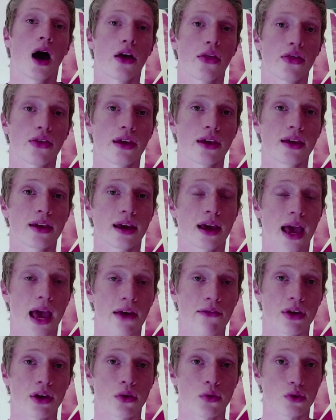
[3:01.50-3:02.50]
I think
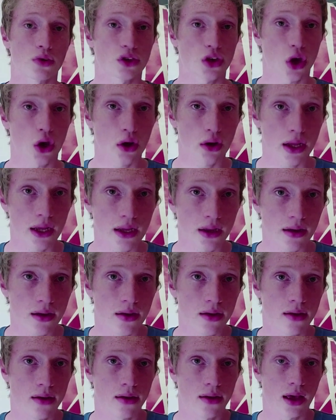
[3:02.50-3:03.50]
having returning
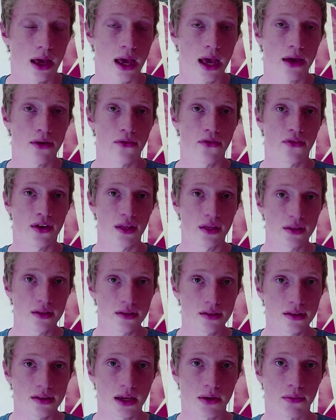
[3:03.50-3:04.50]
uh,
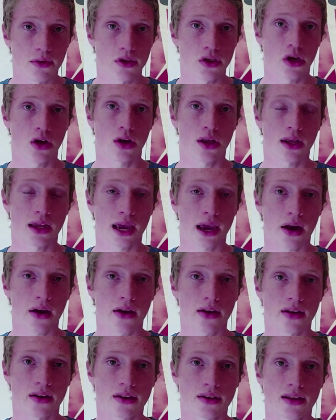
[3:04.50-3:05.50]
villains and returning
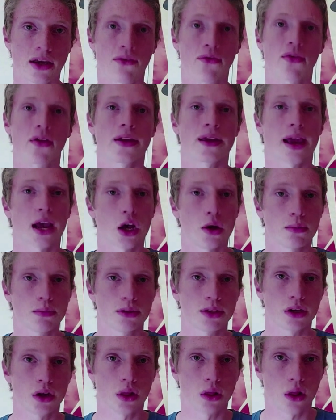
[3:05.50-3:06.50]
characters definitely
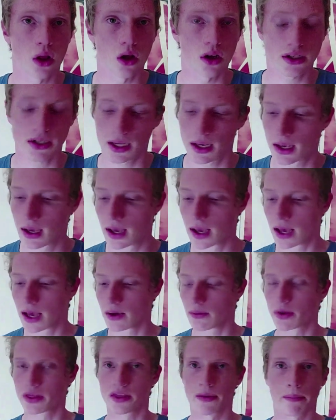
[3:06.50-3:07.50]
helps it a lot
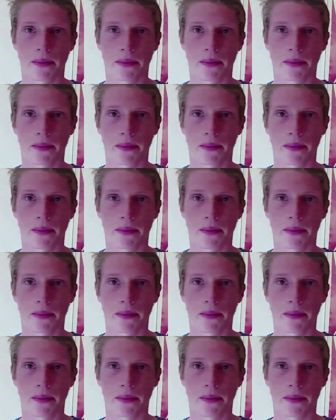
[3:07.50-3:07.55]
with the